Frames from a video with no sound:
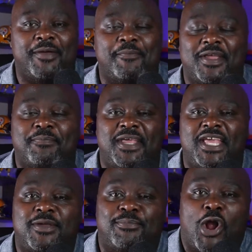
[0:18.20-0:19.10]
Big
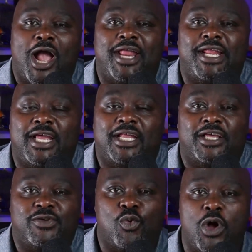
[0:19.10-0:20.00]
B, Brien
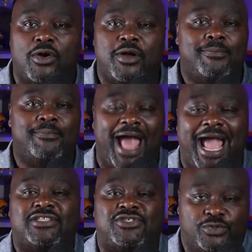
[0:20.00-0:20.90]
Hanley. Welcome
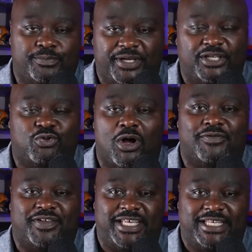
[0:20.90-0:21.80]
back to Big
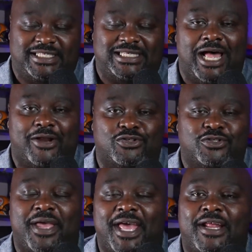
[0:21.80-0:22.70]
12 Insiders,
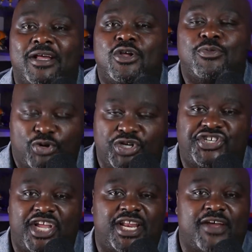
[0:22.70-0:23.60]
man.
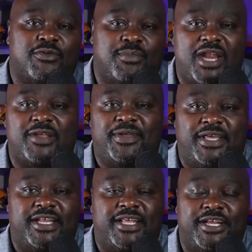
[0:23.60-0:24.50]
Appreciate everybody
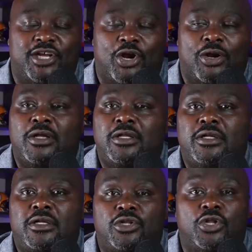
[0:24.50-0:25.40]
being in here.
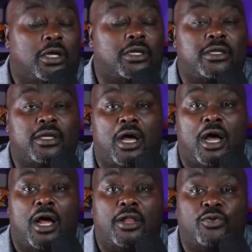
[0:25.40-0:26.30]
Look,
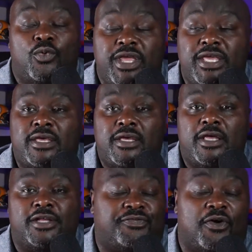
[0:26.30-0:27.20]
the week,
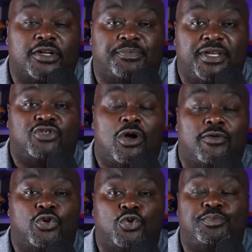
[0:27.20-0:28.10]
as far as Big
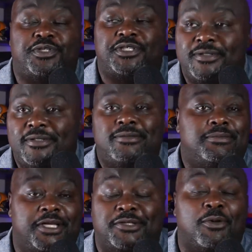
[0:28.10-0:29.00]
12 hoops,
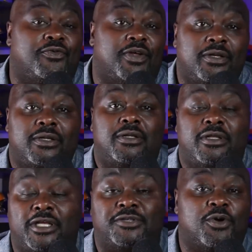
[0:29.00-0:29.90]
it's moving.
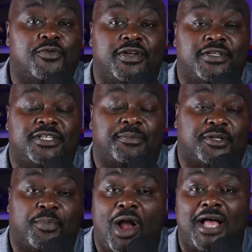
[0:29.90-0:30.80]
It's moving. Some
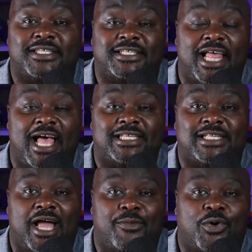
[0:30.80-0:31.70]
surprises last
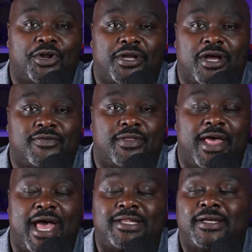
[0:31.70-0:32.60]
night. We're going to cover
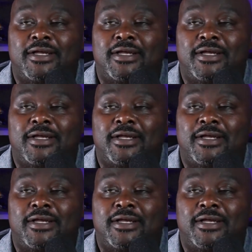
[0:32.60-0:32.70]
that.